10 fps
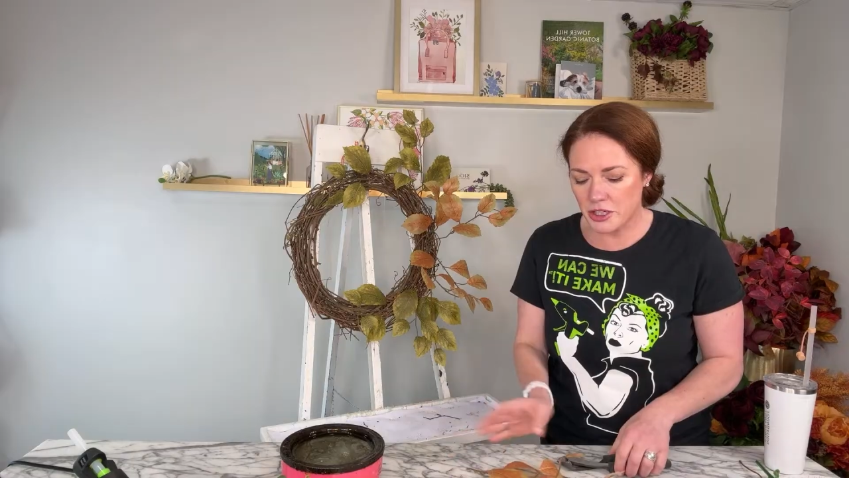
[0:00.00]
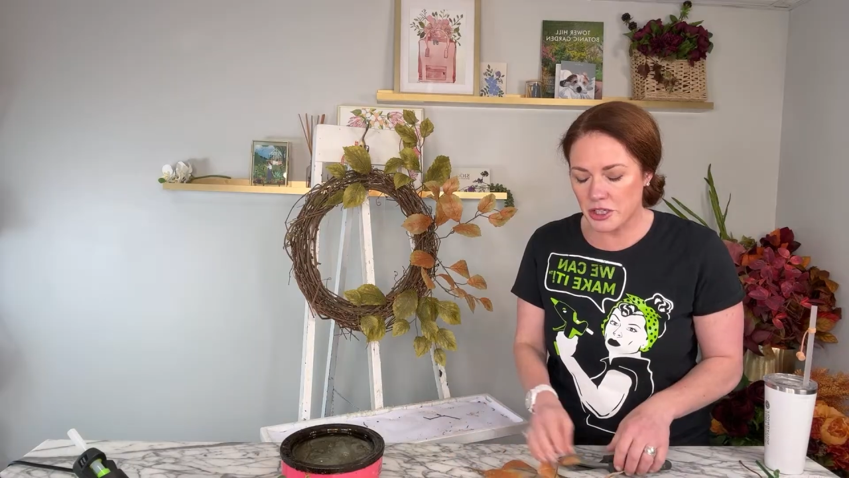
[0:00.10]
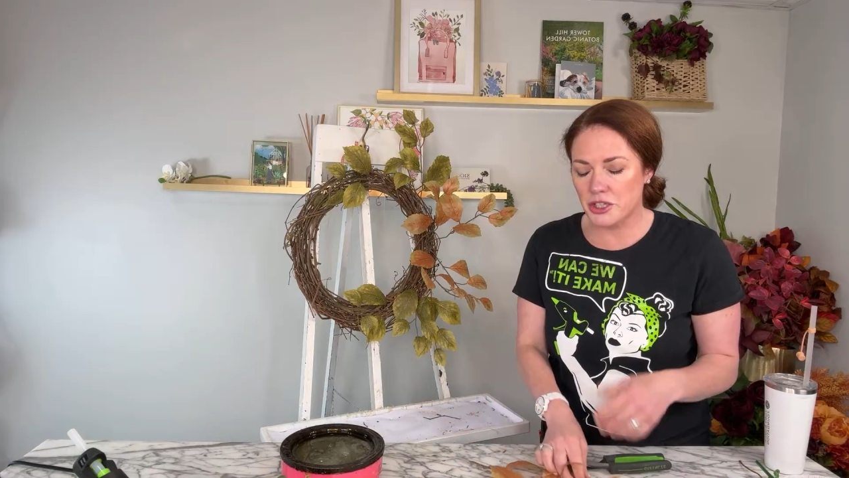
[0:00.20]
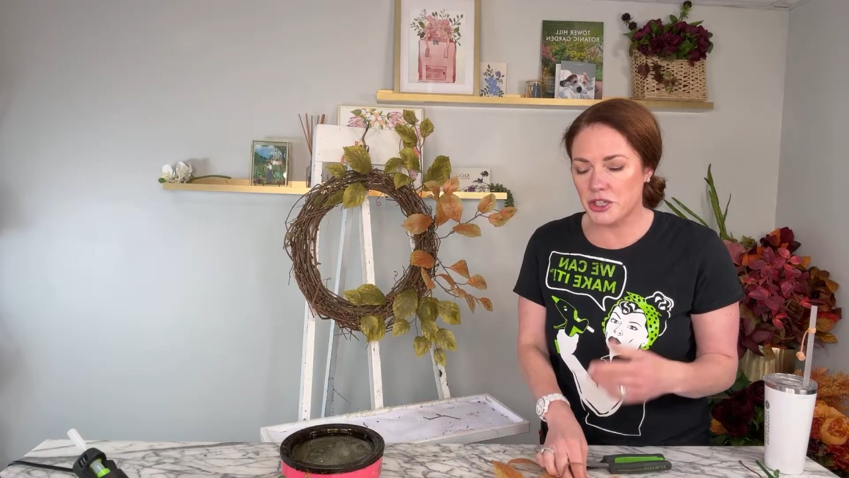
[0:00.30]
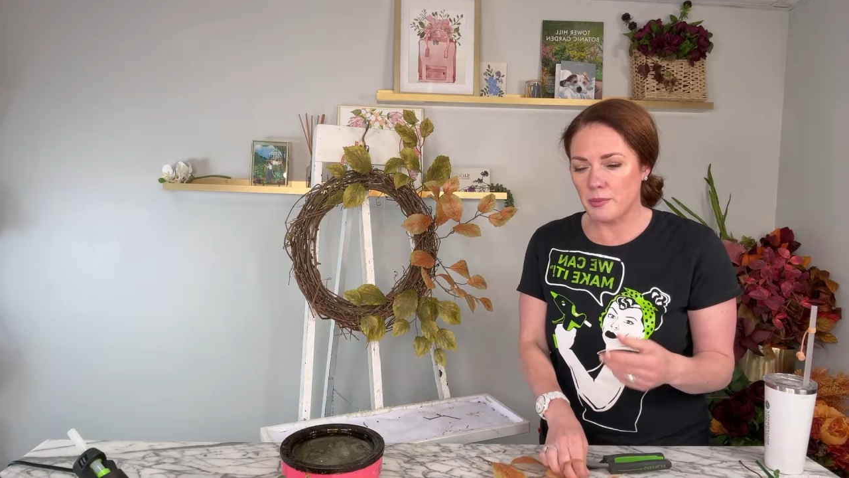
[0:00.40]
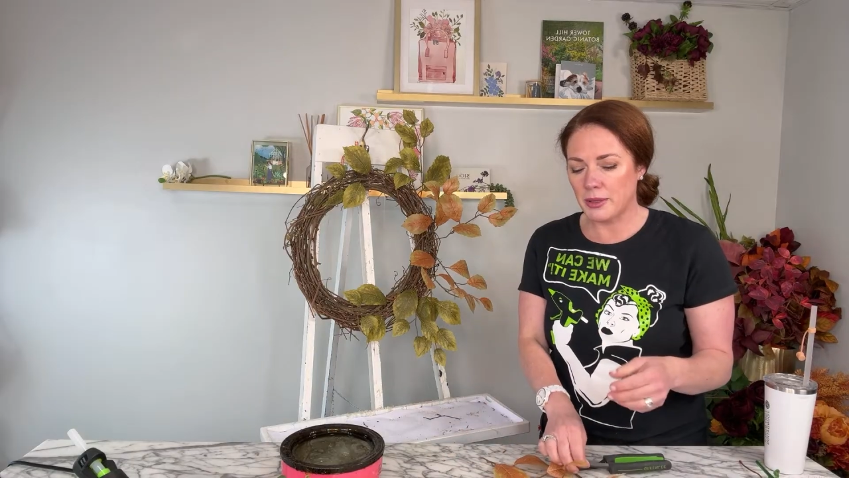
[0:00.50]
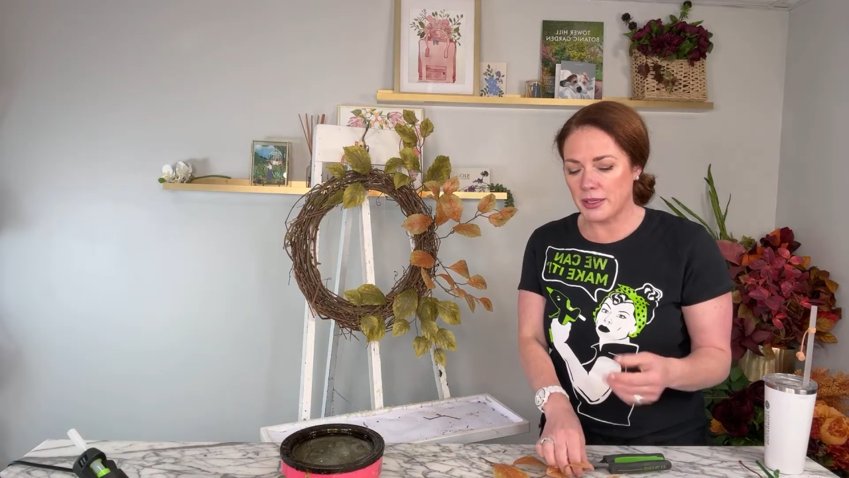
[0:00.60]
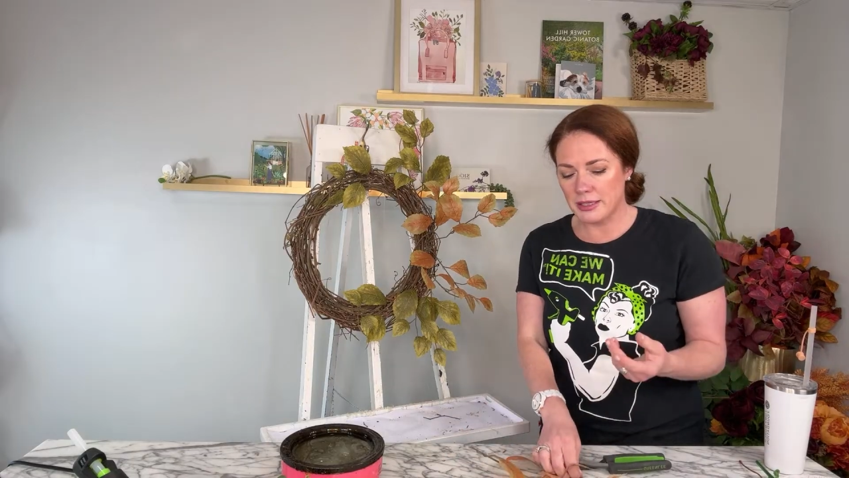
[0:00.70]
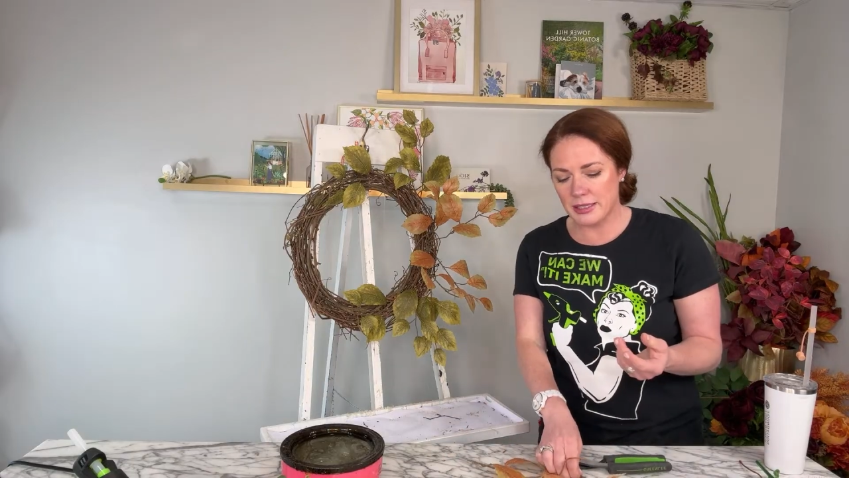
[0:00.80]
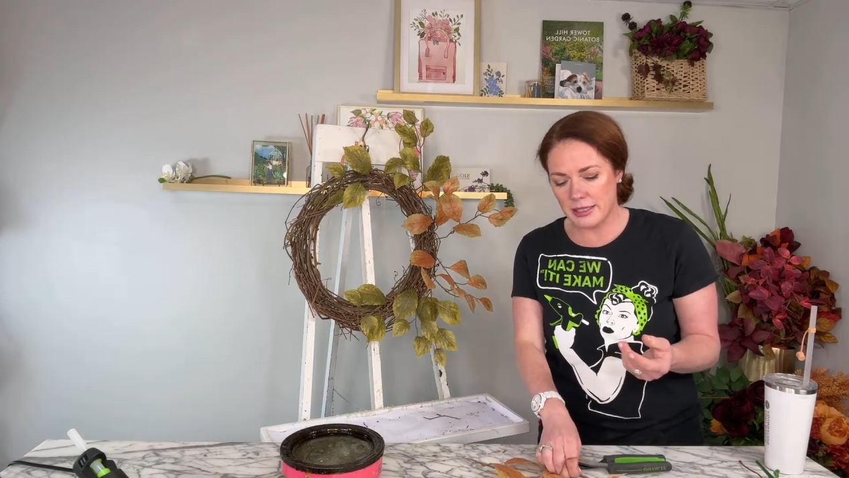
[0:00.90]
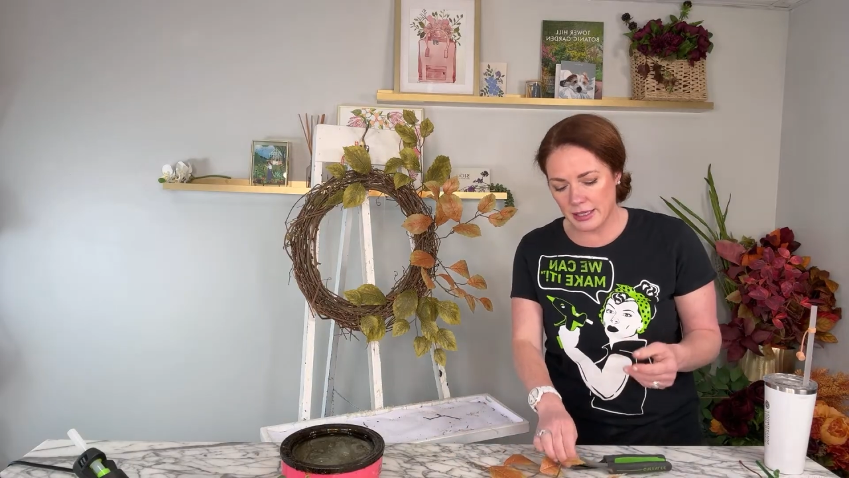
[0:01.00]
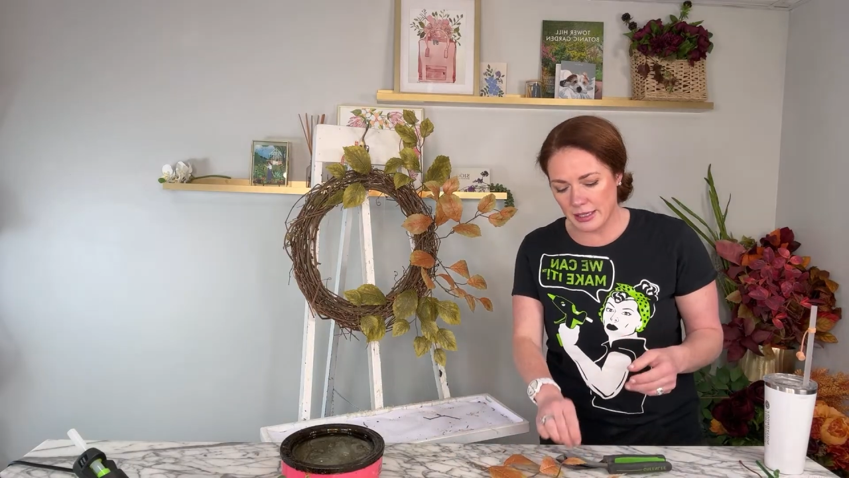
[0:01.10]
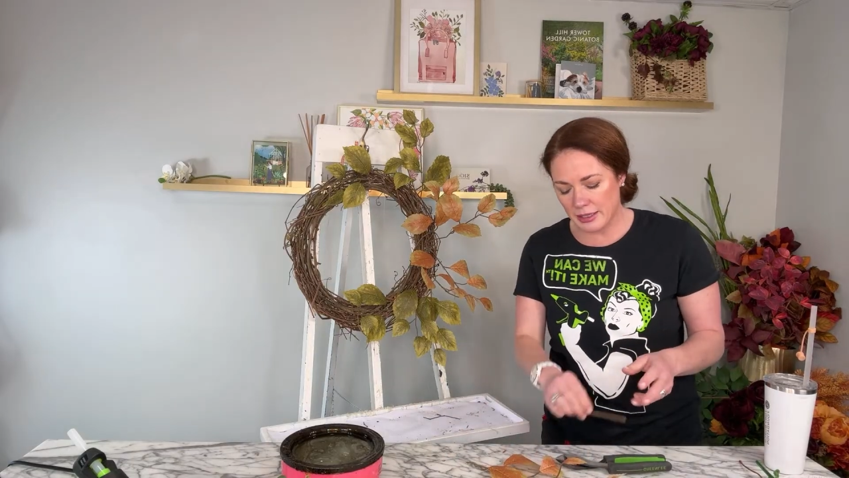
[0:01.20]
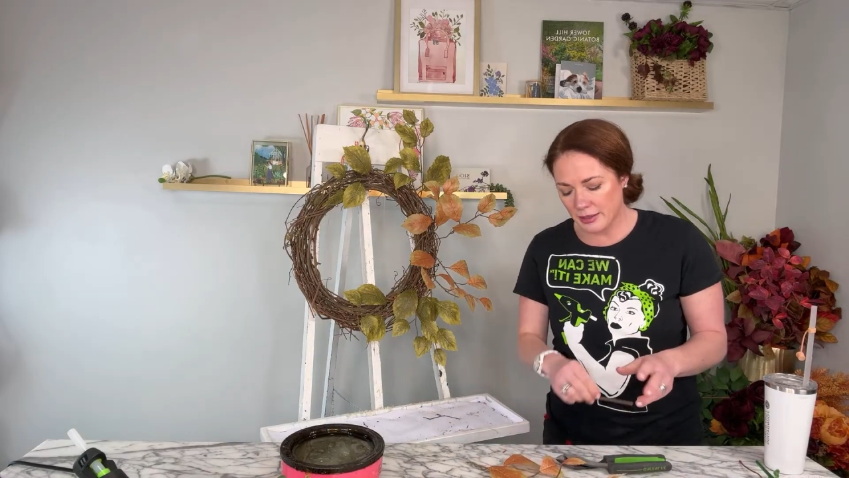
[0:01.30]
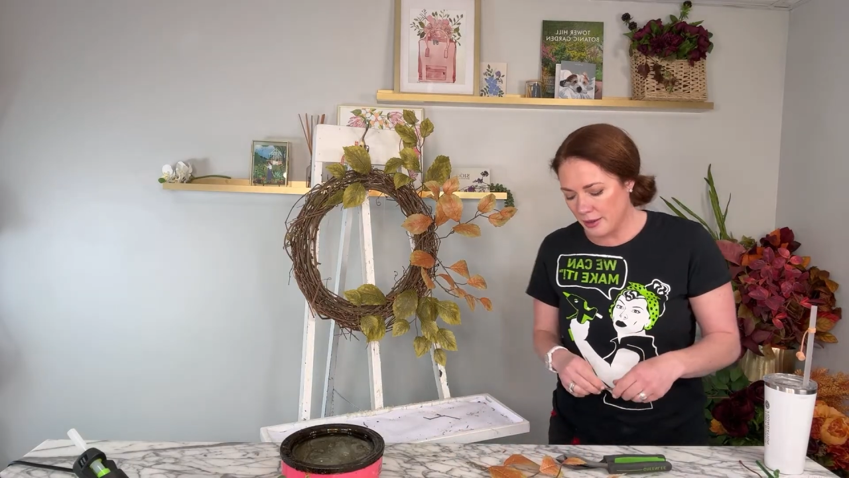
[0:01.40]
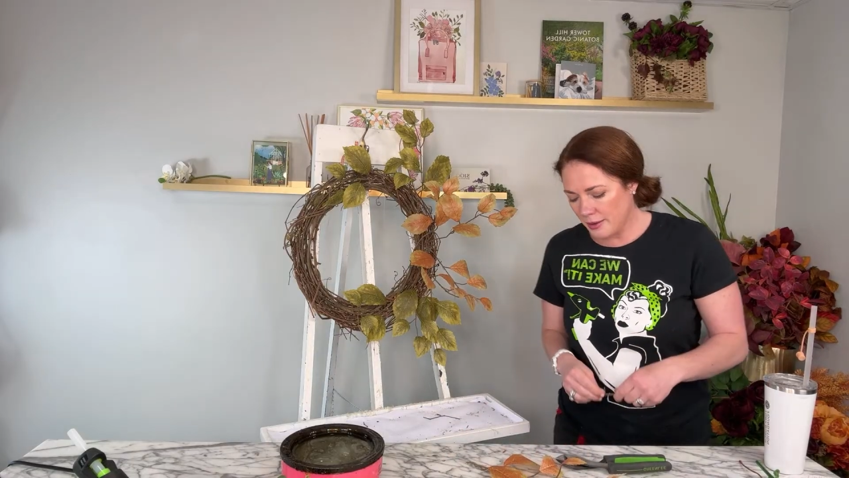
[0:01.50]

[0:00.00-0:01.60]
just jump in and see,